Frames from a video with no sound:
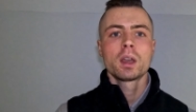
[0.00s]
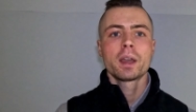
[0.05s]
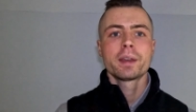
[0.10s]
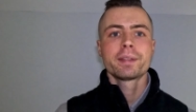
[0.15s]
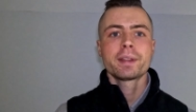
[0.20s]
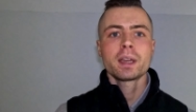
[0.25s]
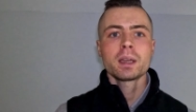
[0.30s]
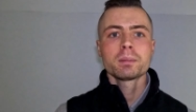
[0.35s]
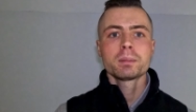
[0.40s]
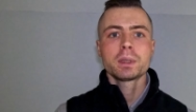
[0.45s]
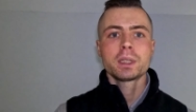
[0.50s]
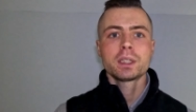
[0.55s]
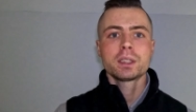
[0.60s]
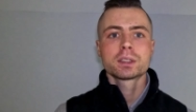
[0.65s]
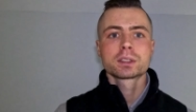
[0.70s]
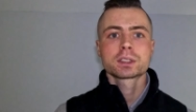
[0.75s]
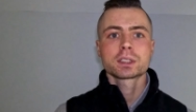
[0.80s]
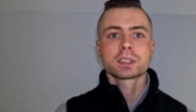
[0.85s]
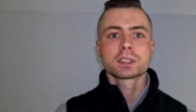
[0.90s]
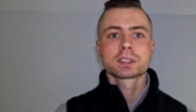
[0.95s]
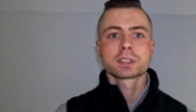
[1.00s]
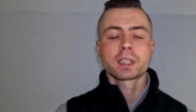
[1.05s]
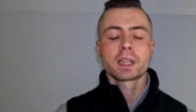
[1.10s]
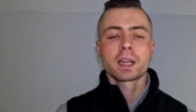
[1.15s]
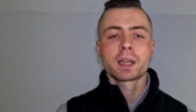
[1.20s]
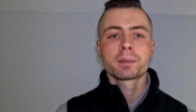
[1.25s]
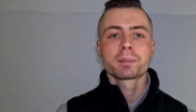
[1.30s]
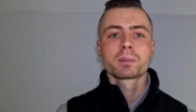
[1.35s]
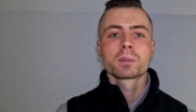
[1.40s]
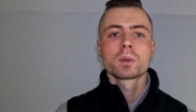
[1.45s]
And that means is
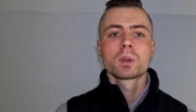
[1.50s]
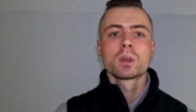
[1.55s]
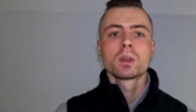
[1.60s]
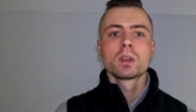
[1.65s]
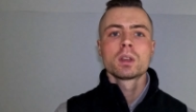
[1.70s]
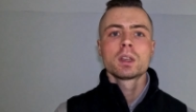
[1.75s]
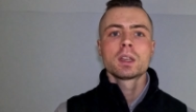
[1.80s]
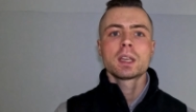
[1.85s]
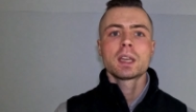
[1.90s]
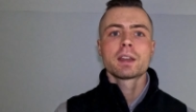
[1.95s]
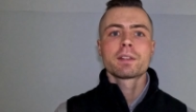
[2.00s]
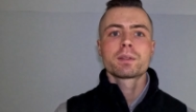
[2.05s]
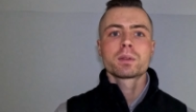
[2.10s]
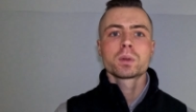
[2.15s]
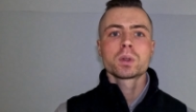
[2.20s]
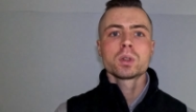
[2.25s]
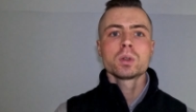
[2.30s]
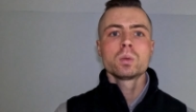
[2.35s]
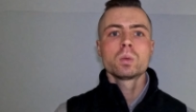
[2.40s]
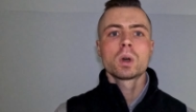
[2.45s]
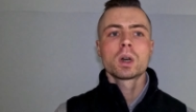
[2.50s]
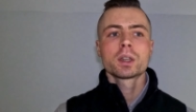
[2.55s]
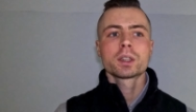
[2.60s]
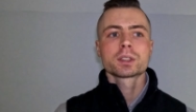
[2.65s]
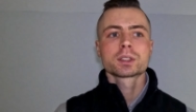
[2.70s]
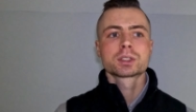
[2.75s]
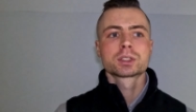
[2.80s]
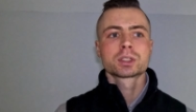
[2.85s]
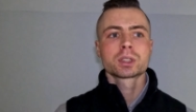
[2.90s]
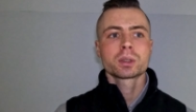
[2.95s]
that if you want
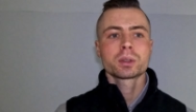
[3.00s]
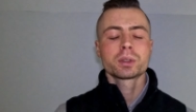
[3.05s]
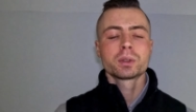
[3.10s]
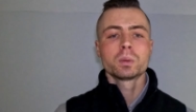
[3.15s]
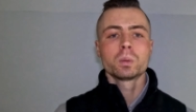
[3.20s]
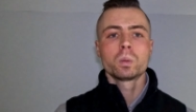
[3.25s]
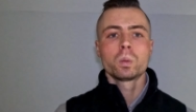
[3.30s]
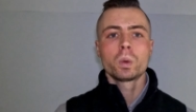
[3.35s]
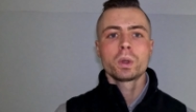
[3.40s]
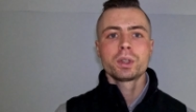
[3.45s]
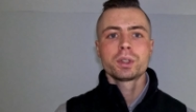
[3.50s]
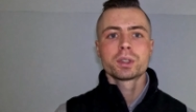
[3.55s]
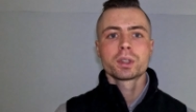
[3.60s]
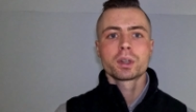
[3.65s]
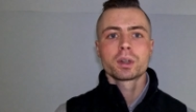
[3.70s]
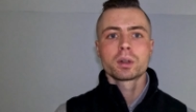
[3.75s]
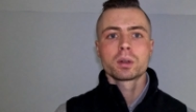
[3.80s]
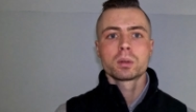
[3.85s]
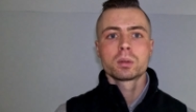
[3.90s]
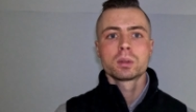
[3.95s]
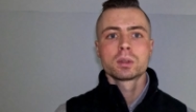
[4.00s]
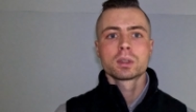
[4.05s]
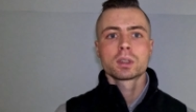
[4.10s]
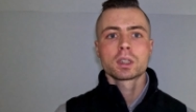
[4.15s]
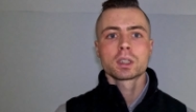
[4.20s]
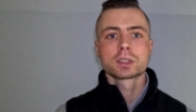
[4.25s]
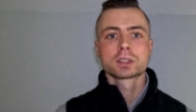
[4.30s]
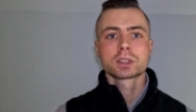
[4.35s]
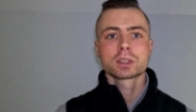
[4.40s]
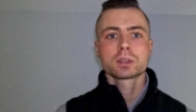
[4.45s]
a certain window
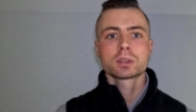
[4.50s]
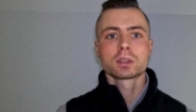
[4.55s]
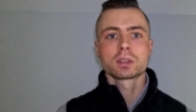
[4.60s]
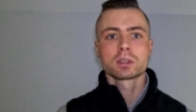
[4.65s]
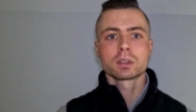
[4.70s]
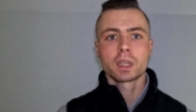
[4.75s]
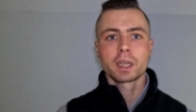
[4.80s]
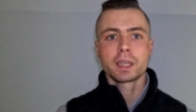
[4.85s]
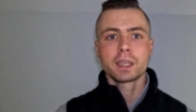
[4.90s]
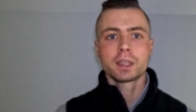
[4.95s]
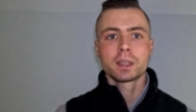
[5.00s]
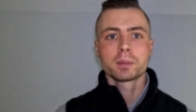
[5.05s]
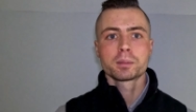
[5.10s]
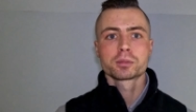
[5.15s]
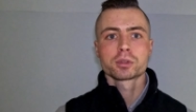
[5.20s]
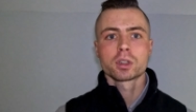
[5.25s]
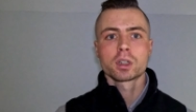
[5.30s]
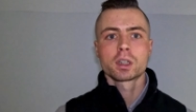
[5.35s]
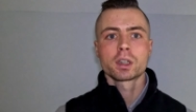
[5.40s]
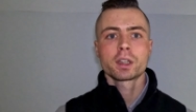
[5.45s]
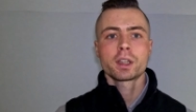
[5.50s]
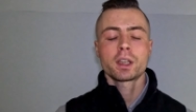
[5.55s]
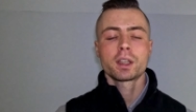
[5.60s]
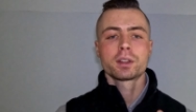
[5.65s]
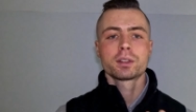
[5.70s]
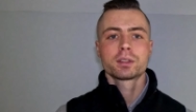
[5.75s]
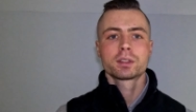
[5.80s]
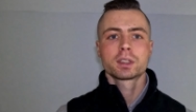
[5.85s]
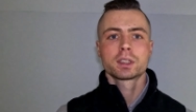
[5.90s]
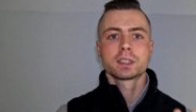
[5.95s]
or certain lighting brought
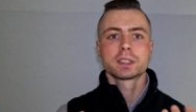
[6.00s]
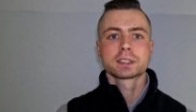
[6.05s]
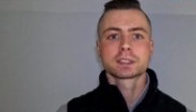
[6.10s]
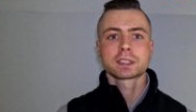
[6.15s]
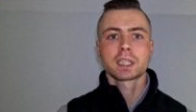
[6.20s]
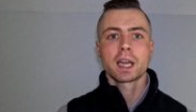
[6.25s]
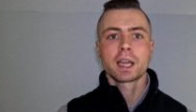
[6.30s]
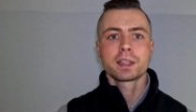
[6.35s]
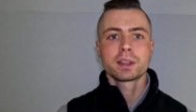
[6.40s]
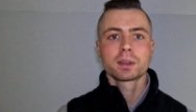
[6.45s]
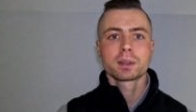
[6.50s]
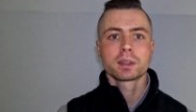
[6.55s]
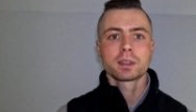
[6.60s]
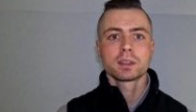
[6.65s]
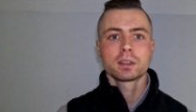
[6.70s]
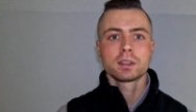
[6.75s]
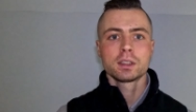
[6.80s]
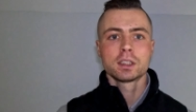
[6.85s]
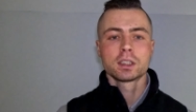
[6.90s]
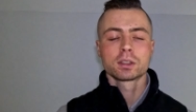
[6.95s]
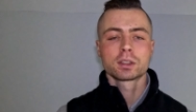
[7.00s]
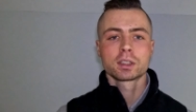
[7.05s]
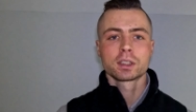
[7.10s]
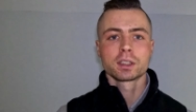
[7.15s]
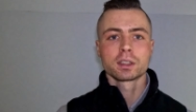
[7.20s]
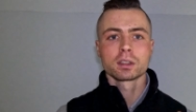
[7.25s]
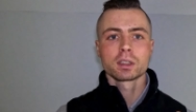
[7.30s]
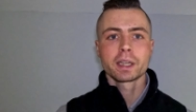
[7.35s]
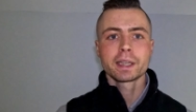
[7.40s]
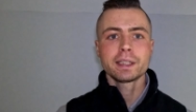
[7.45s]
in to design the, you know, to
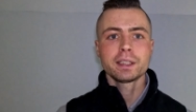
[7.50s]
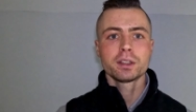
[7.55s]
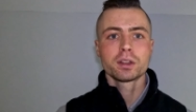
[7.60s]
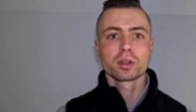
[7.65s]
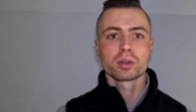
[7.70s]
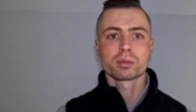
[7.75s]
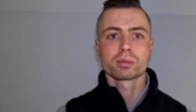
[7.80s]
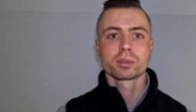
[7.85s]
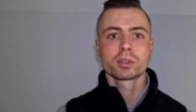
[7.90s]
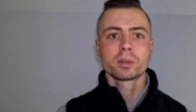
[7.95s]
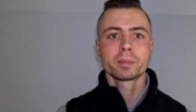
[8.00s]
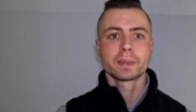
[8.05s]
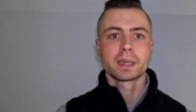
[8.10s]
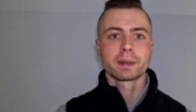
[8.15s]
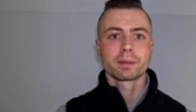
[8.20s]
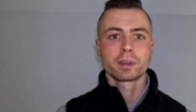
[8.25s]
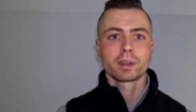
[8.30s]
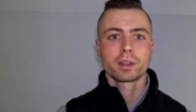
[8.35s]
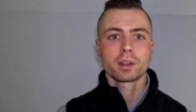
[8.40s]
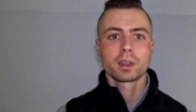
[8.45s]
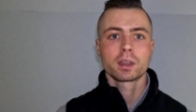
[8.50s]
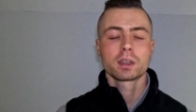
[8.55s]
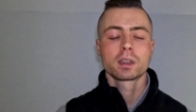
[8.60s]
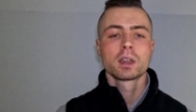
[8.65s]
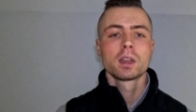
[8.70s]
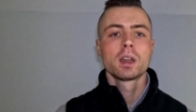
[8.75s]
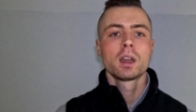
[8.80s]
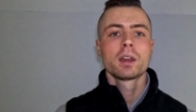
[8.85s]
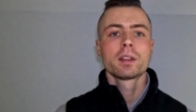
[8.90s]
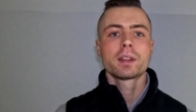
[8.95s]
enlighten the room and everything,
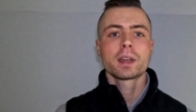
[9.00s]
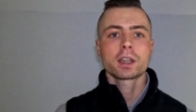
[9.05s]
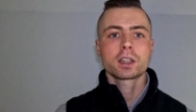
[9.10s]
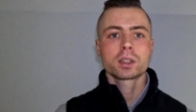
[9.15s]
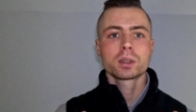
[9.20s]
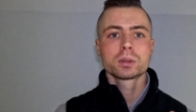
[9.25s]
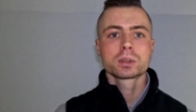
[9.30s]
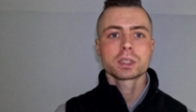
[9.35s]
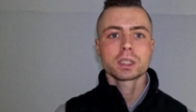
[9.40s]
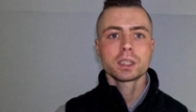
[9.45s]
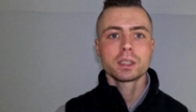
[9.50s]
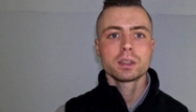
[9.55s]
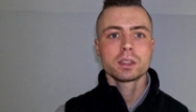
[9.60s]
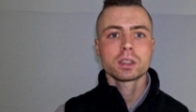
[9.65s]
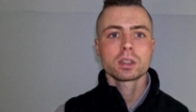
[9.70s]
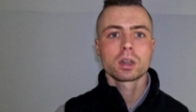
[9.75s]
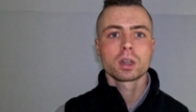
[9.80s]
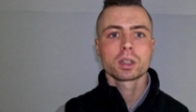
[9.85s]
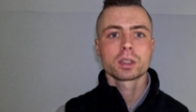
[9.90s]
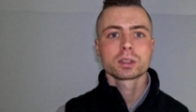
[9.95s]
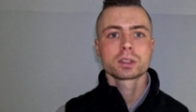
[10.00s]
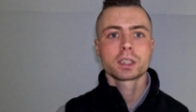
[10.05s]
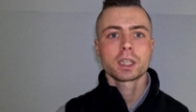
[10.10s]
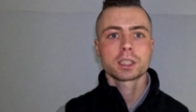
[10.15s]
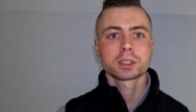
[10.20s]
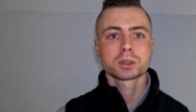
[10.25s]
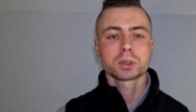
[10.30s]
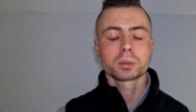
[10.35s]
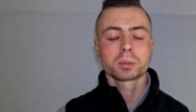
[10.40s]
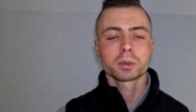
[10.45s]
that goes in the
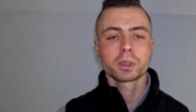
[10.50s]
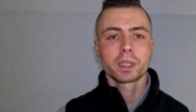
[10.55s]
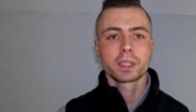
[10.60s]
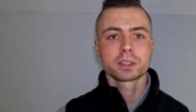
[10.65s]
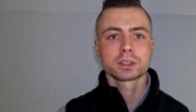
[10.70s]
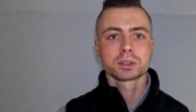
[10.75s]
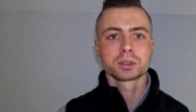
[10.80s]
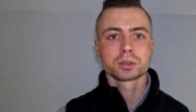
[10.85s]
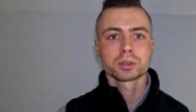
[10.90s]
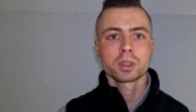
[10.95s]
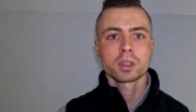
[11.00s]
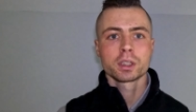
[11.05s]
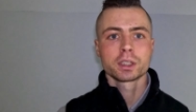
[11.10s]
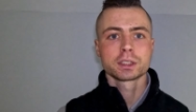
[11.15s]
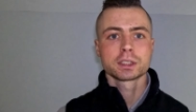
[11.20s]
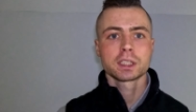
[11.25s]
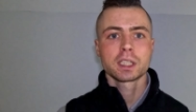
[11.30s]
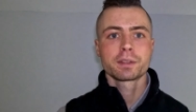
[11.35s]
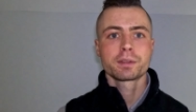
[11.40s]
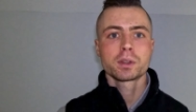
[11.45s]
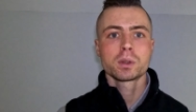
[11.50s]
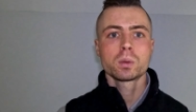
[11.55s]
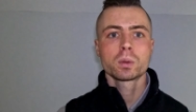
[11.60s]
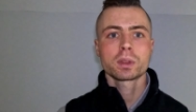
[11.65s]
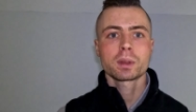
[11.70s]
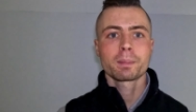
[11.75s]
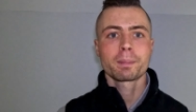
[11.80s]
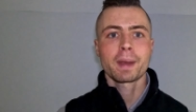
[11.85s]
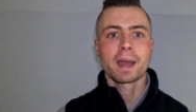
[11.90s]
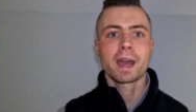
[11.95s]
architectural plans and drawings. If you
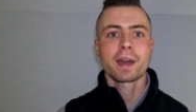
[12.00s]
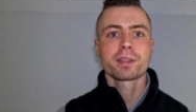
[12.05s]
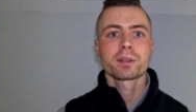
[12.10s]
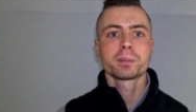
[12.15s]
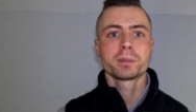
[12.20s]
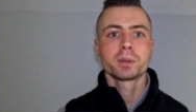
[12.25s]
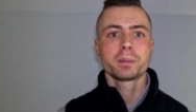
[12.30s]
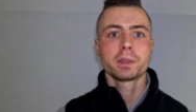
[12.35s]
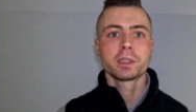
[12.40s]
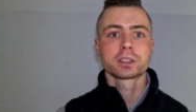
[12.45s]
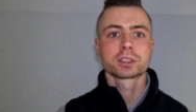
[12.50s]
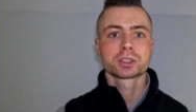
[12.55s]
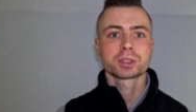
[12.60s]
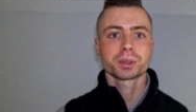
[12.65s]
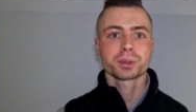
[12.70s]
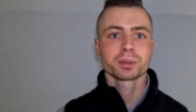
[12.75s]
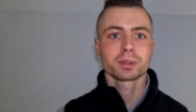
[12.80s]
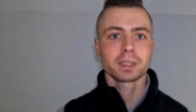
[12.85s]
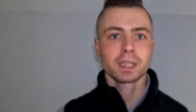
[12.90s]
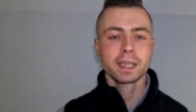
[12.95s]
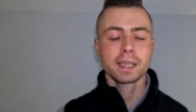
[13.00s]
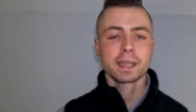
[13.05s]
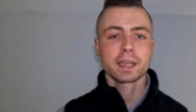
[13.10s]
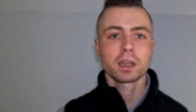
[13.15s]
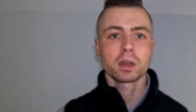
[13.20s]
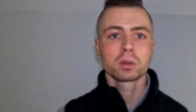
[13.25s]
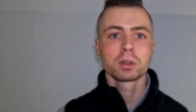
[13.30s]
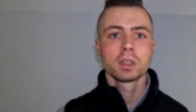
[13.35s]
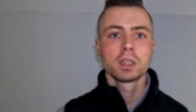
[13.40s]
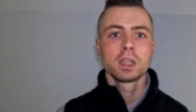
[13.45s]
want the bathroom to be a certain
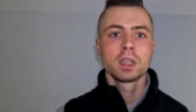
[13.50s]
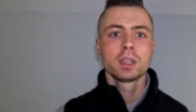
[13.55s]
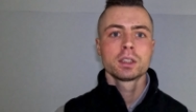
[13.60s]
layout